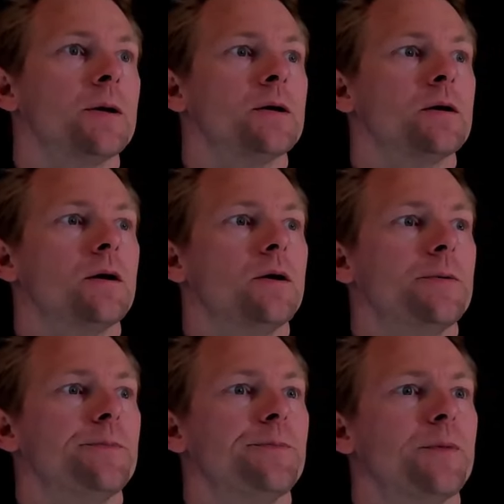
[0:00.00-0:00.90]

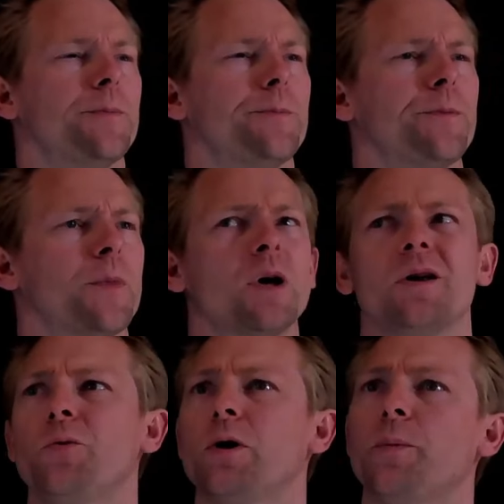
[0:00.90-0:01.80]
And
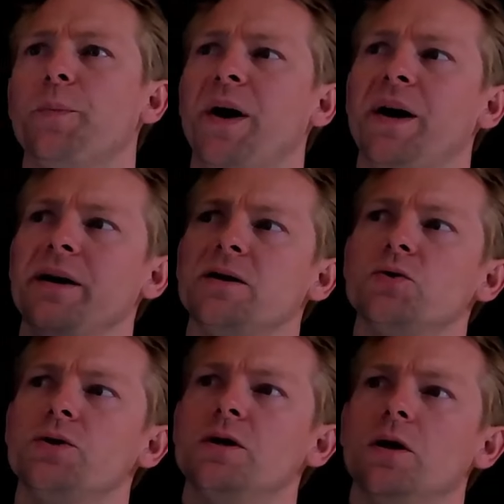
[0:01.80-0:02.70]
if we compare it to
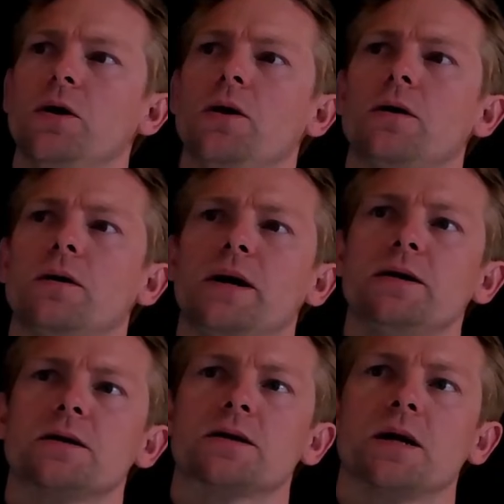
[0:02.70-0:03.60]
the other
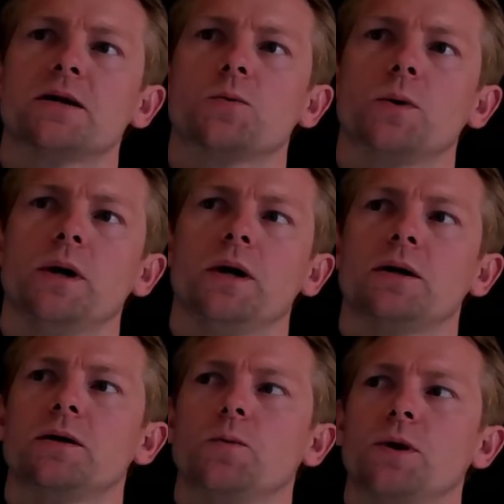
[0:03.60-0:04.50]
exercise that we
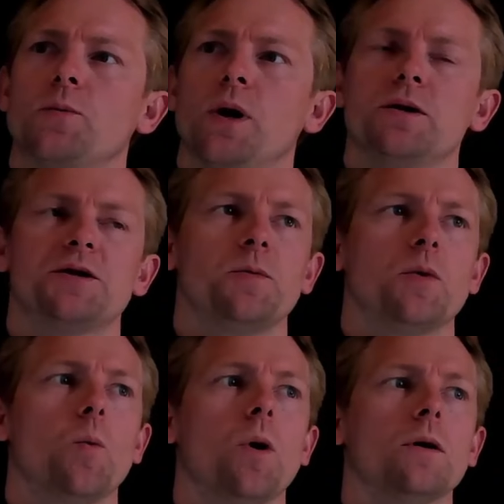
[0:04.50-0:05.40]
had with pilot chamber
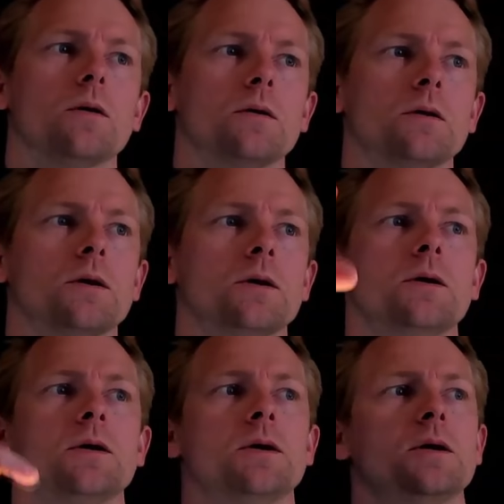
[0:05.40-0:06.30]
1,
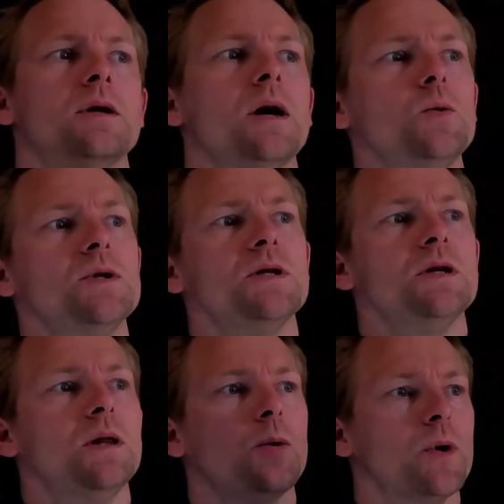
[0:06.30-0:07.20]
now we see
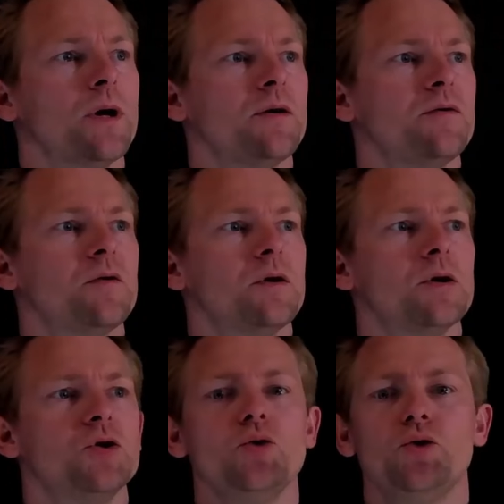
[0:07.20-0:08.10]
that we have 2
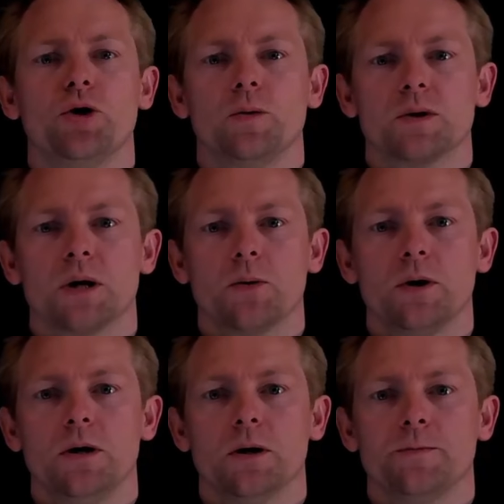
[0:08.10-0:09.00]
terms down
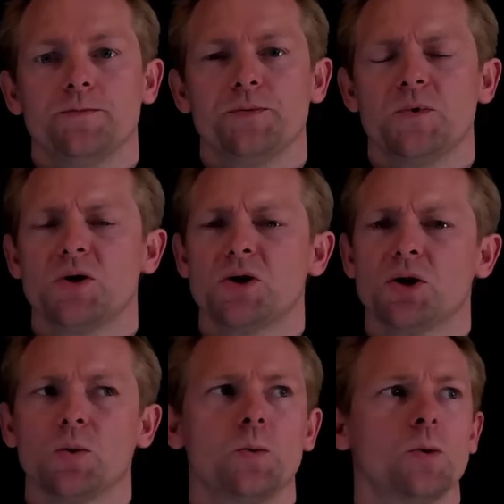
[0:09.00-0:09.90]
here.
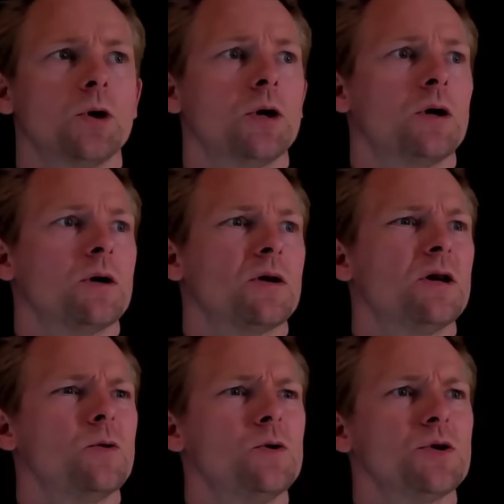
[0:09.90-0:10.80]
So that
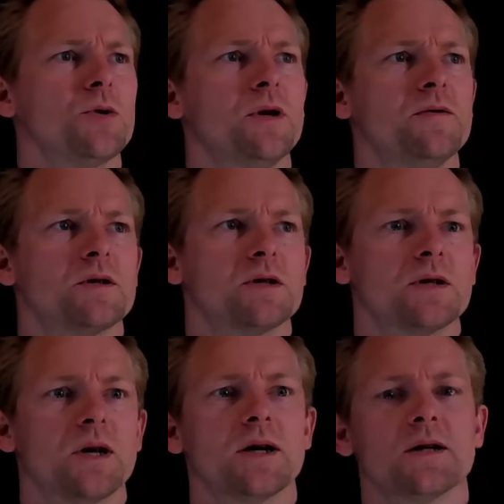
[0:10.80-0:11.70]
also gives us
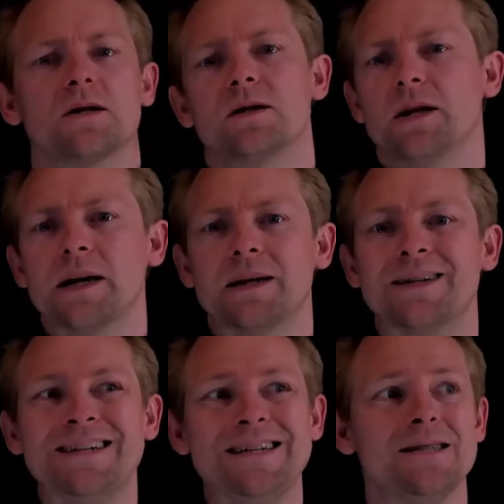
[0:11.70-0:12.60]
that the
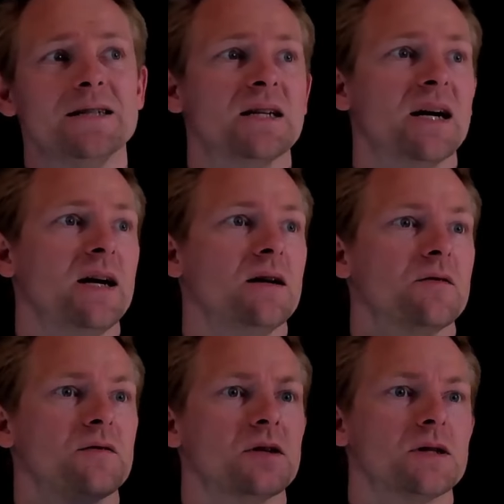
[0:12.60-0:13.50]
DC gain
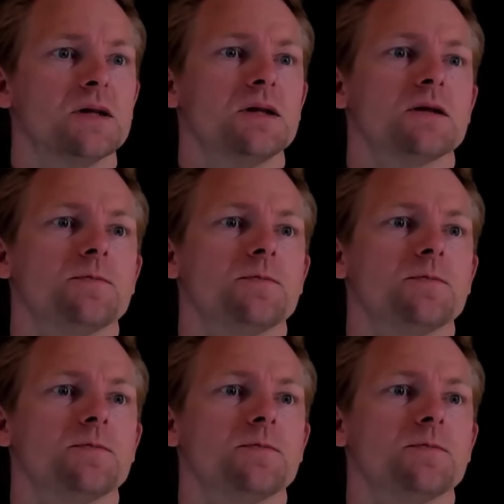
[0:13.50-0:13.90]
of this system